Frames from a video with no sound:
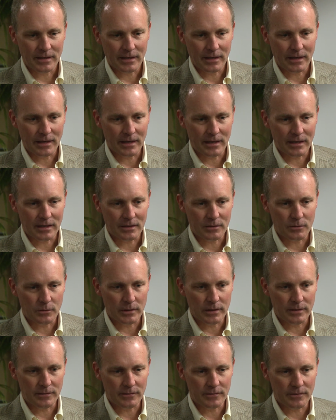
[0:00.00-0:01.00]
and
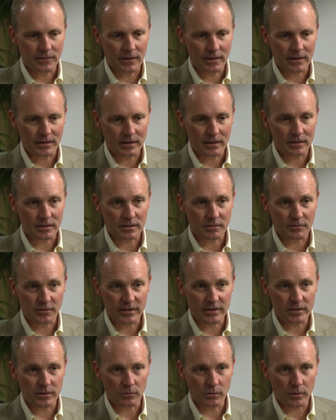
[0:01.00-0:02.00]
we've done some
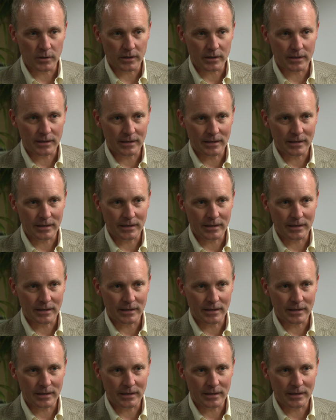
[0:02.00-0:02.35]
recent work